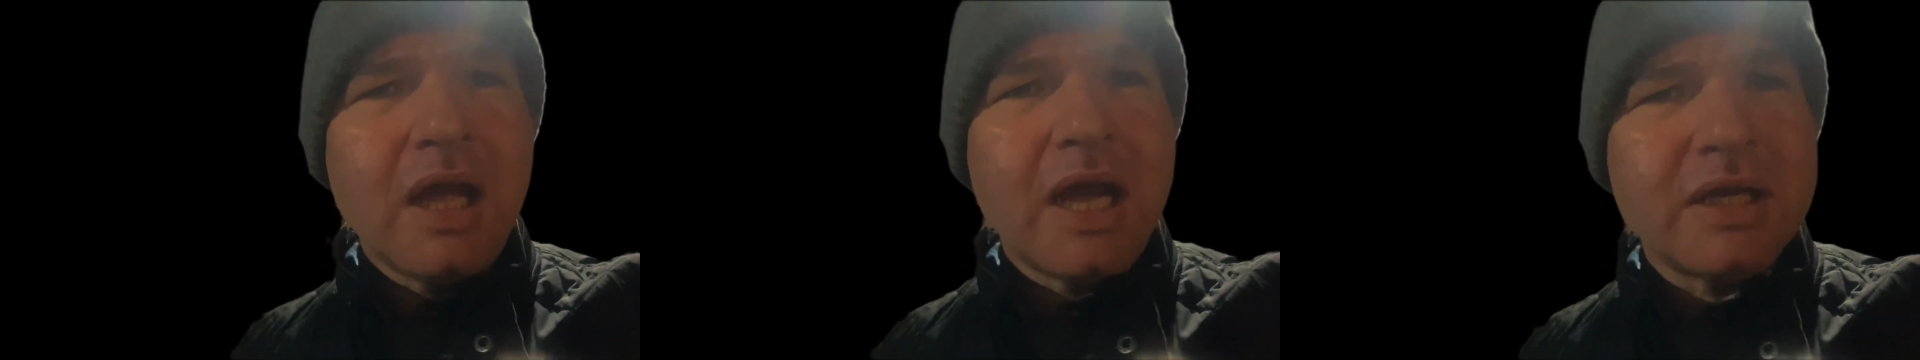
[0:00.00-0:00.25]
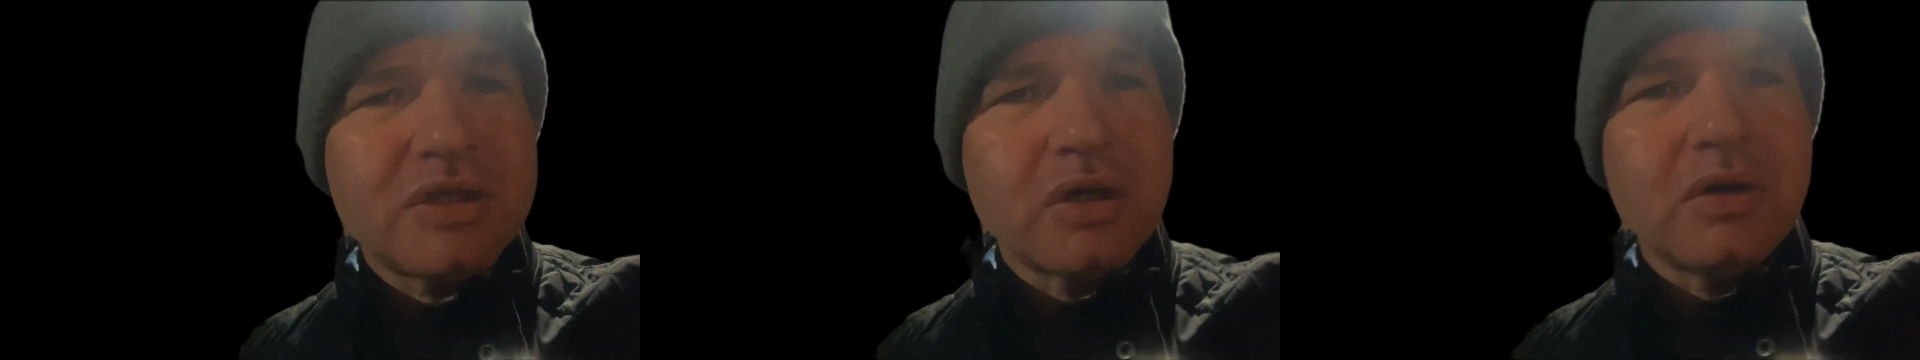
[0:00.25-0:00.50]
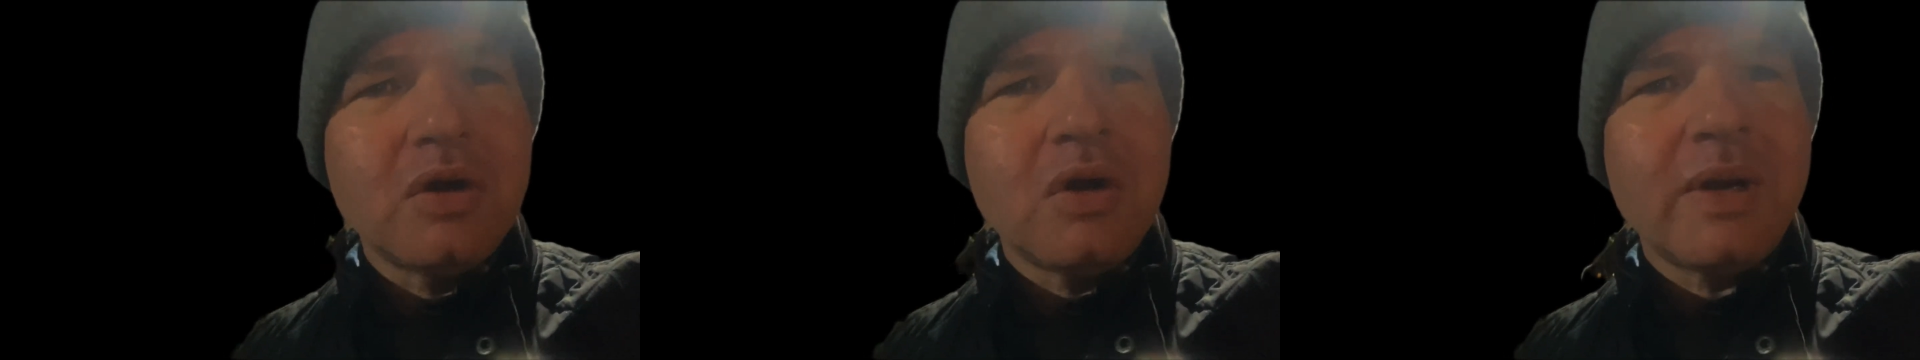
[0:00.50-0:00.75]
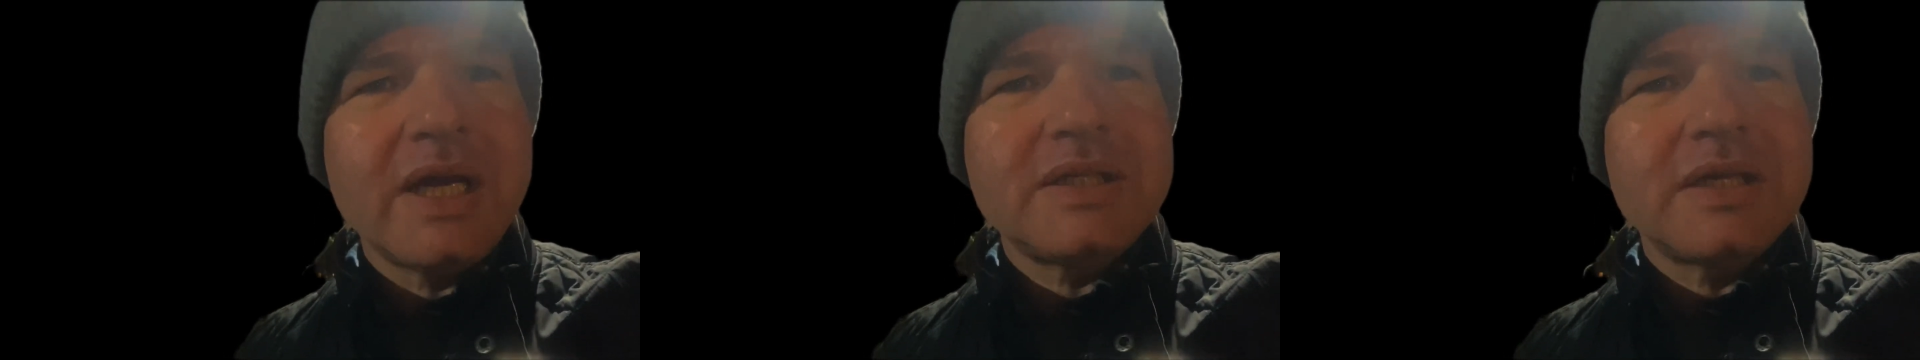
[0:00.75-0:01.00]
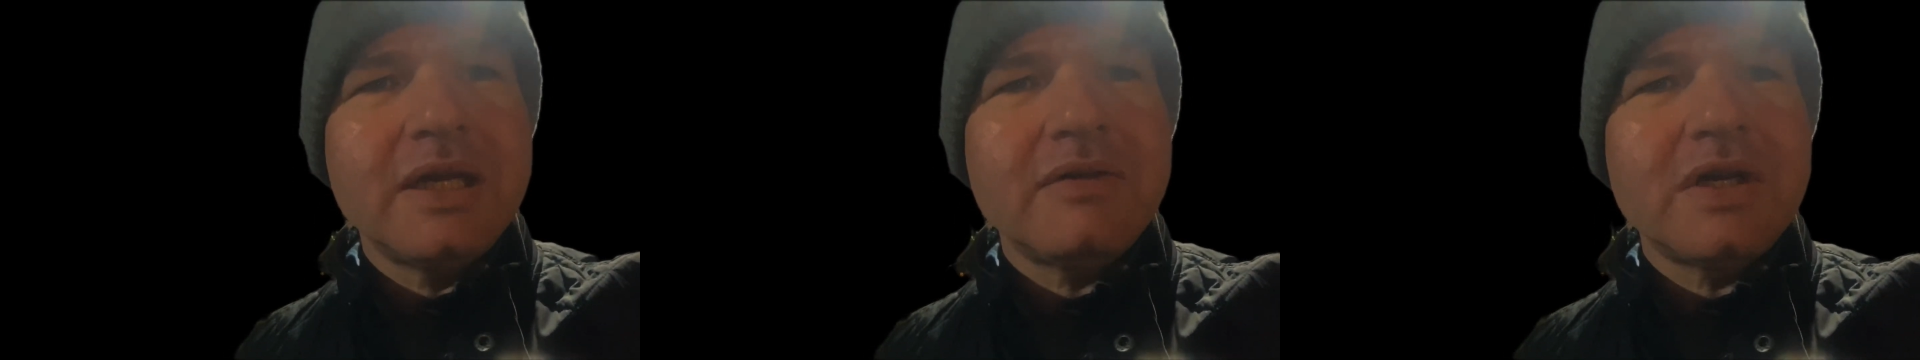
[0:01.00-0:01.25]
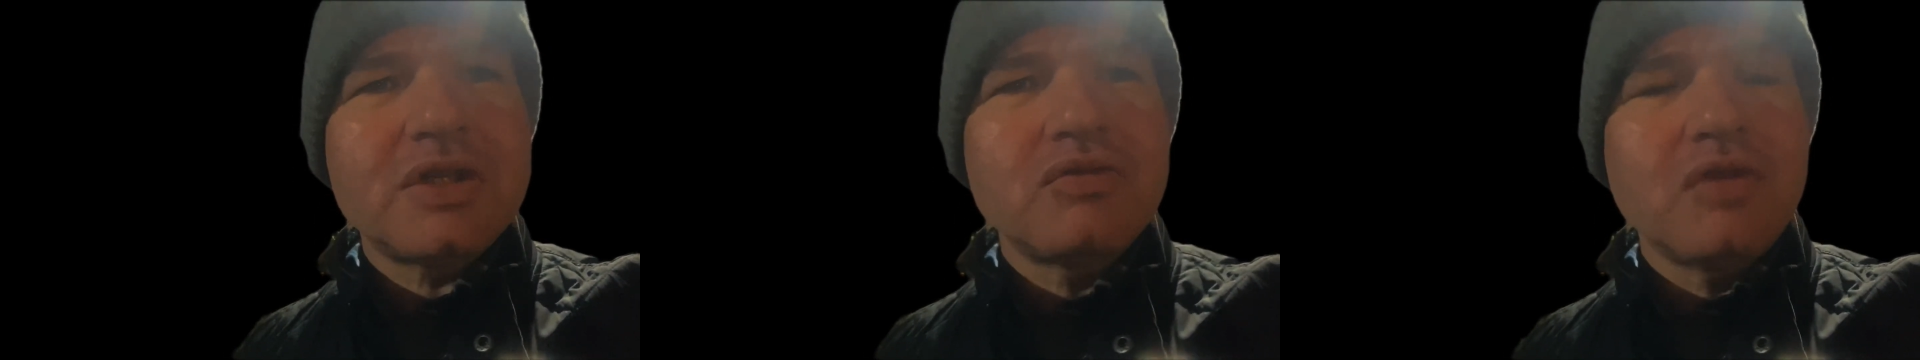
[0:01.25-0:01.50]
and you'll always
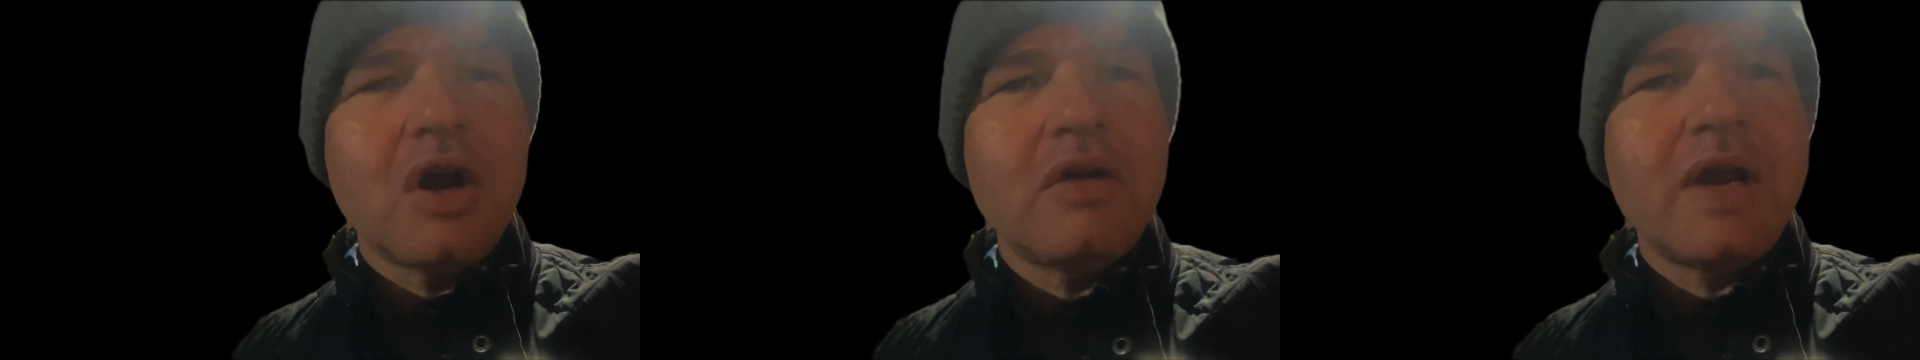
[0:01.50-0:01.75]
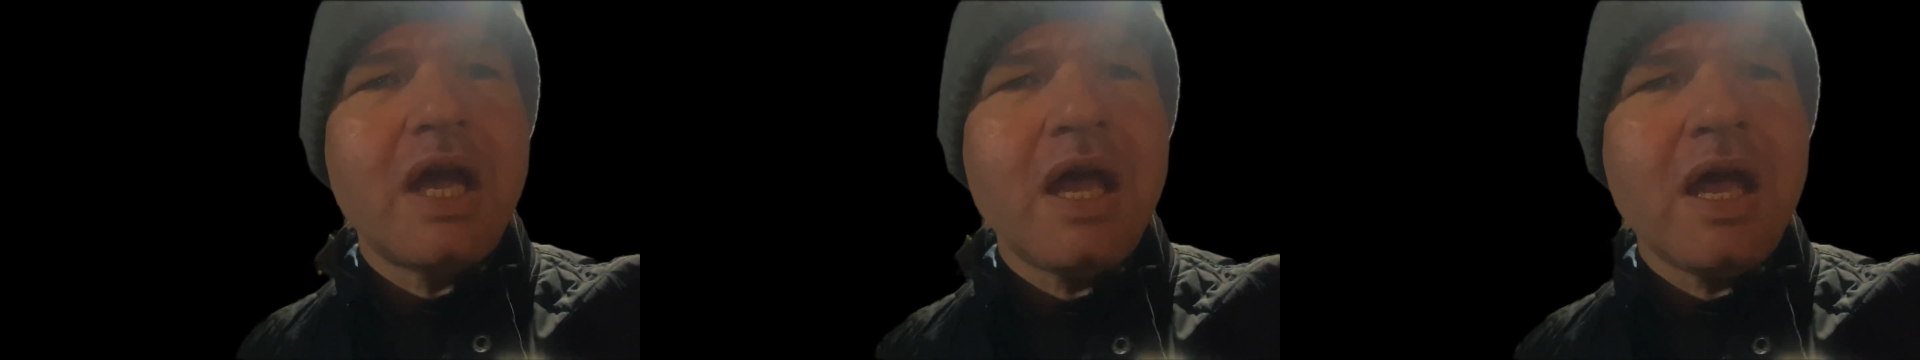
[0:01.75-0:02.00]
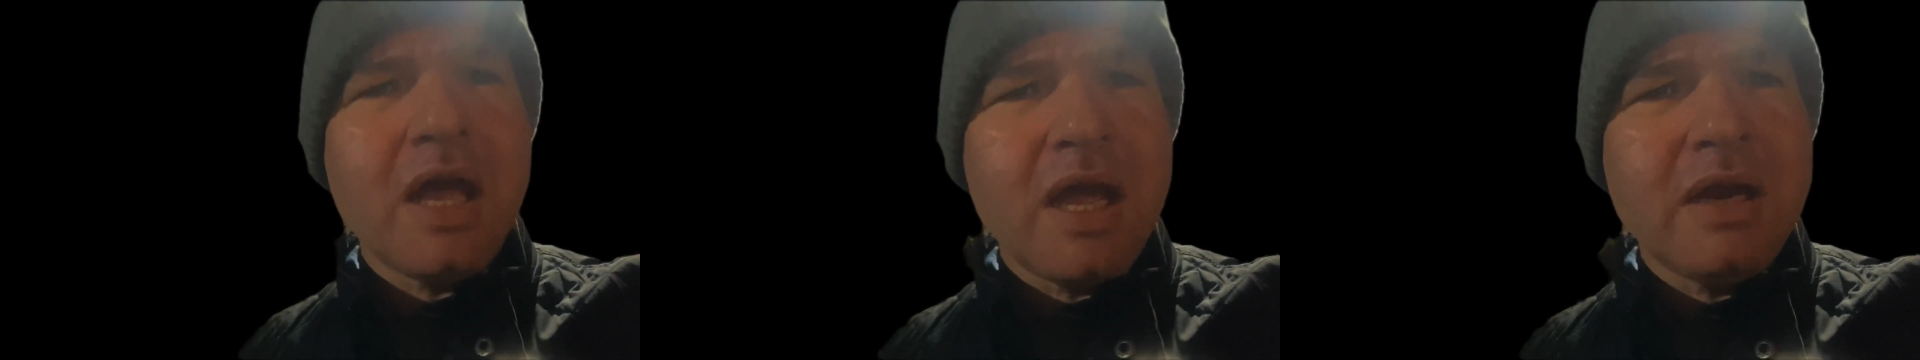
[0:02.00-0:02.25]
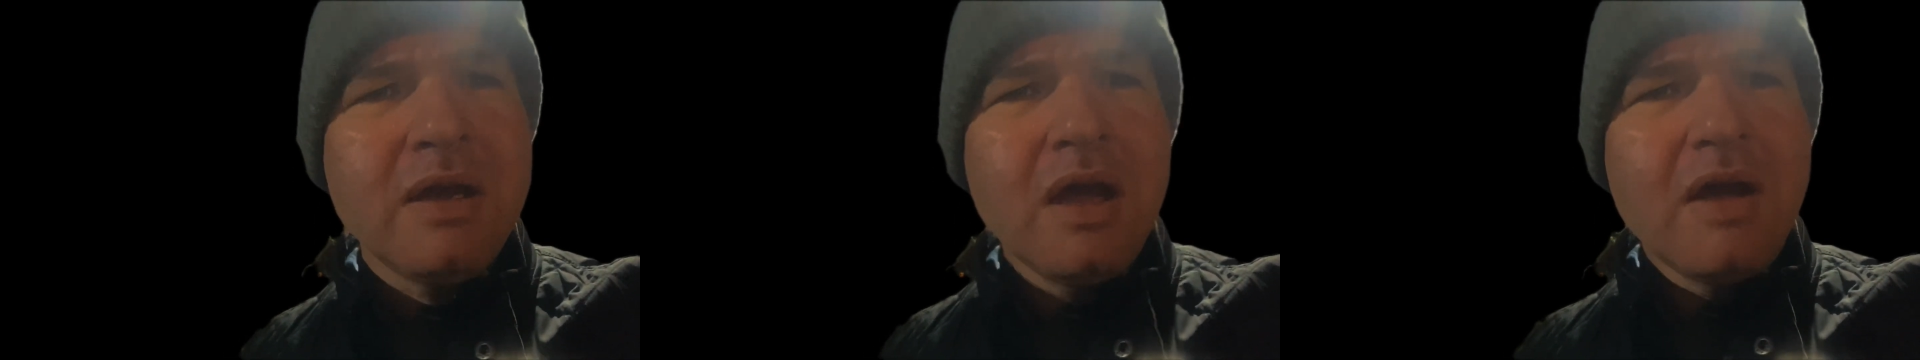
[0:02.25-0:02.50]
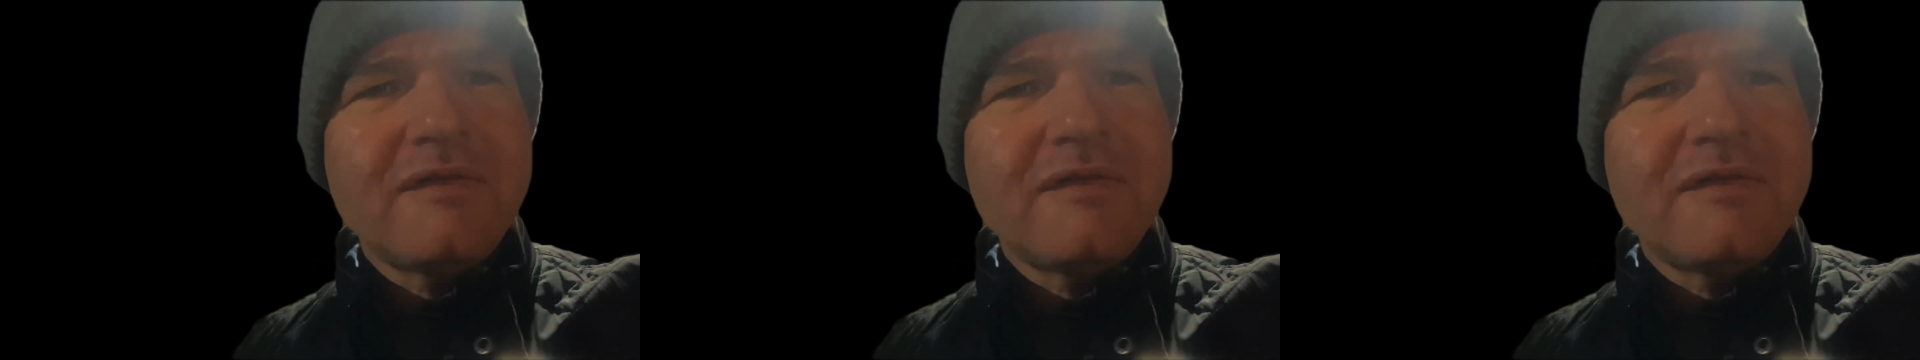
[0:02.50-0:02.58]
hear us roaring